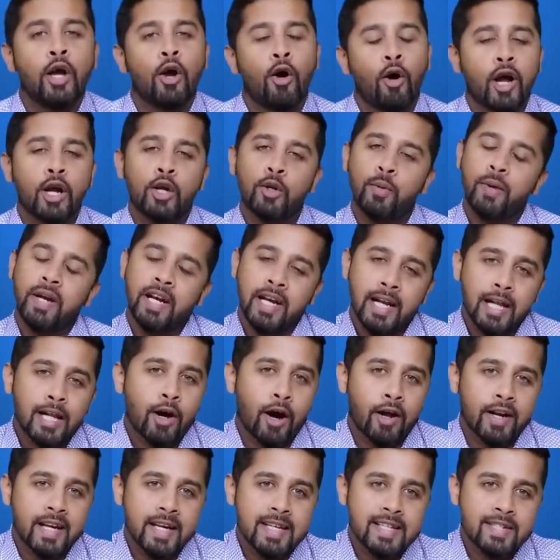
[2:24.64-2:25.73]
Okay, to be really
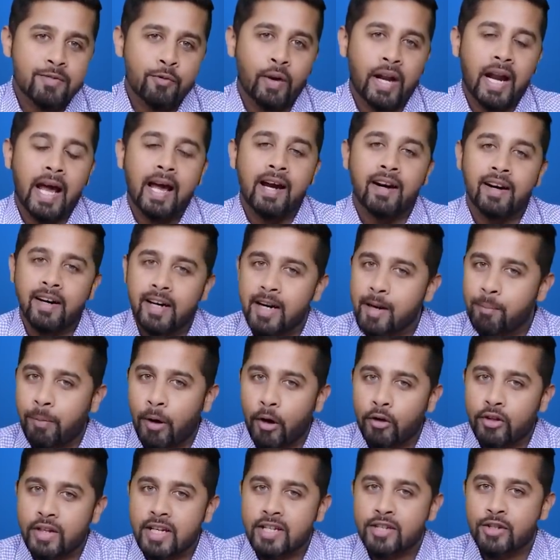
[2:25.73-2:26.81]
honest, when I heard
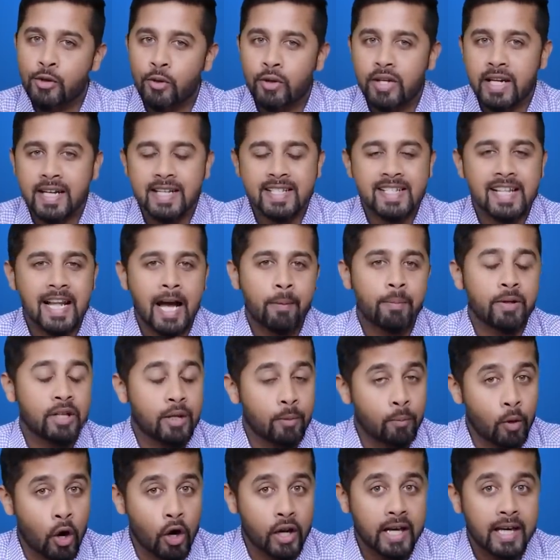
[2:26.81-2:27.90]
about this new tax slab in
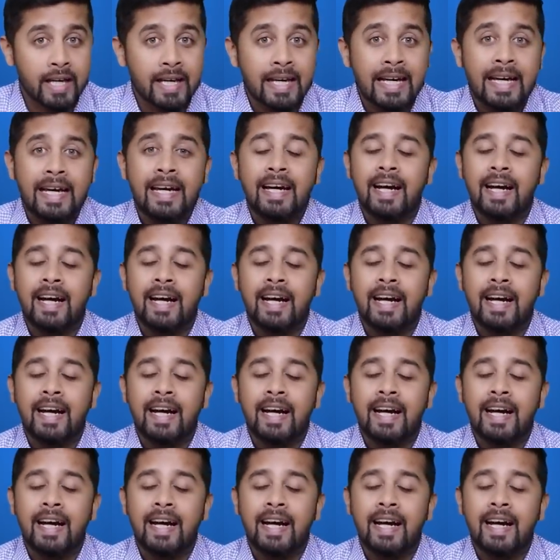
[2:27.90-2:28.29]
the morning,